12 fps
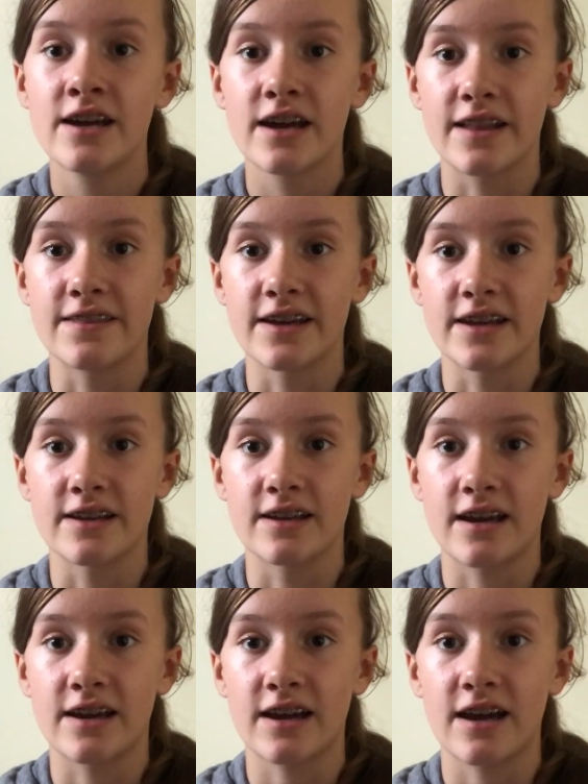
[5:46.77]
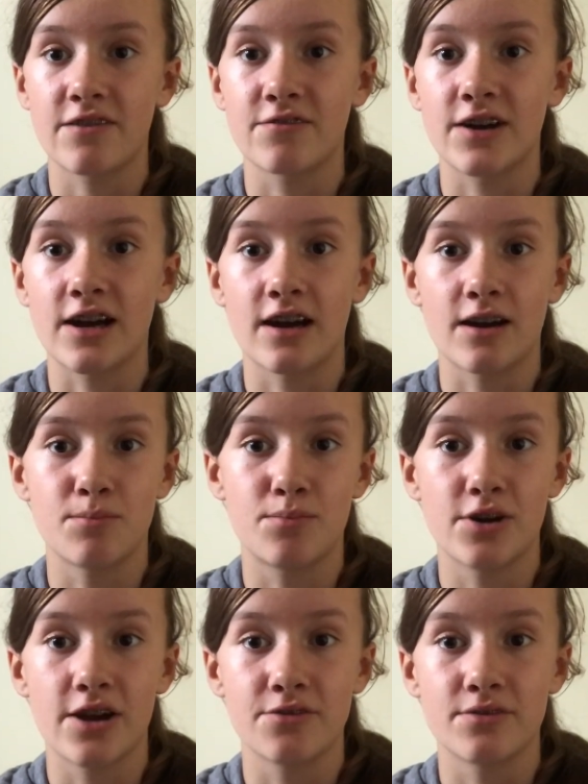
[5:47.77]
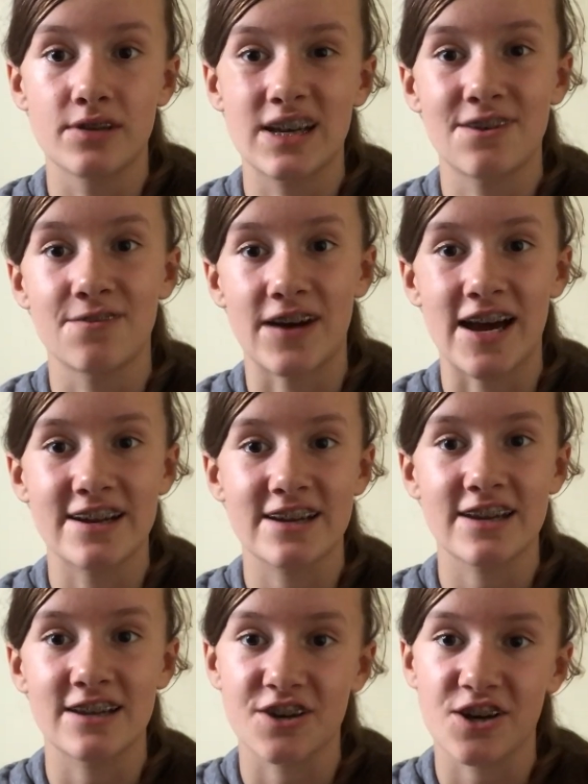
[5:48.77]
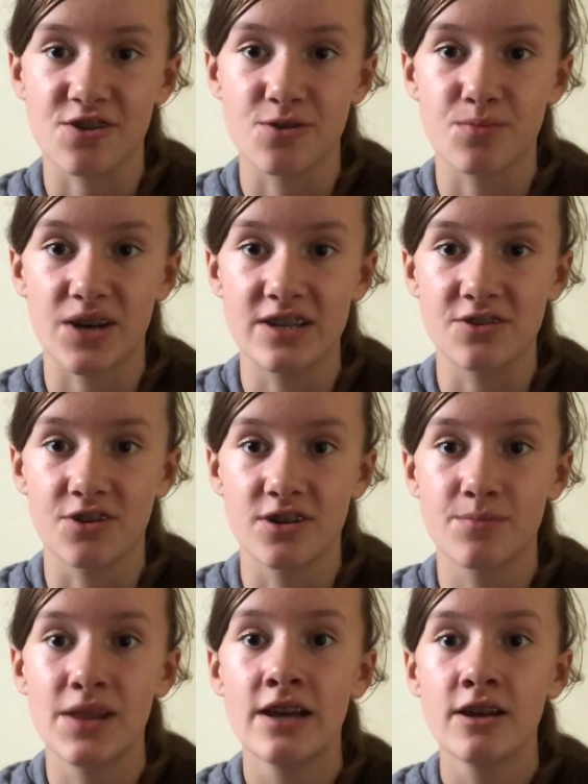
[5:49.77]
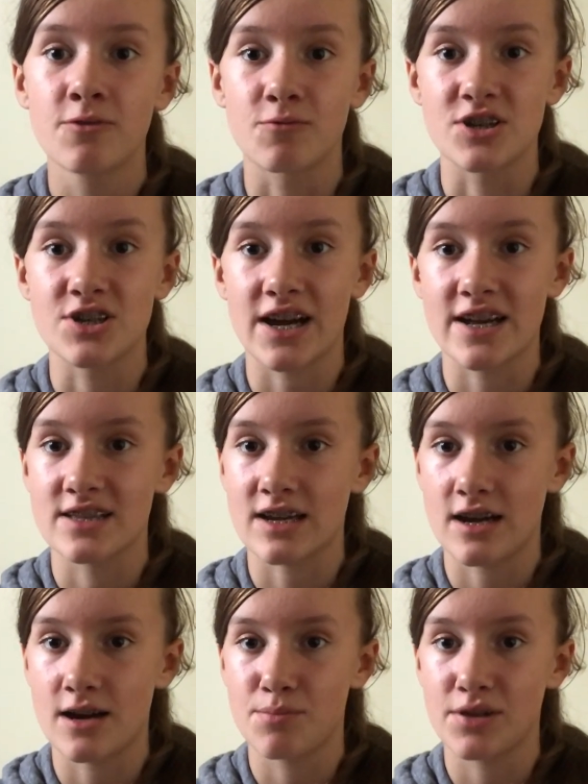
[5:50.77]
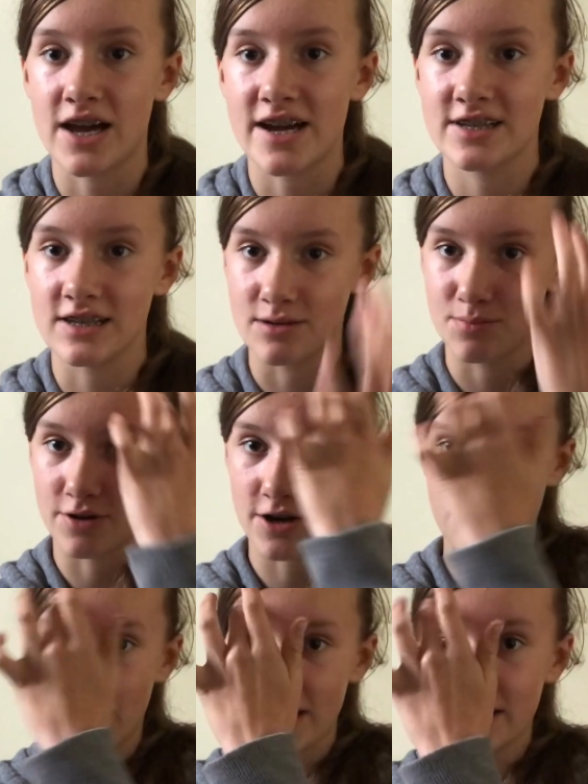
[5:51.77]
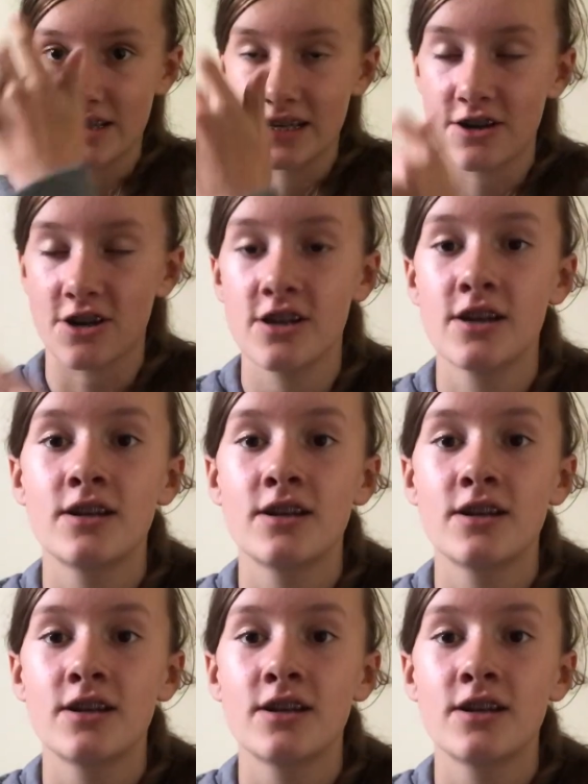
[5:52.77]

And then I have a brown Havana kind of coloured bridle on him, which has a plaited brow band there.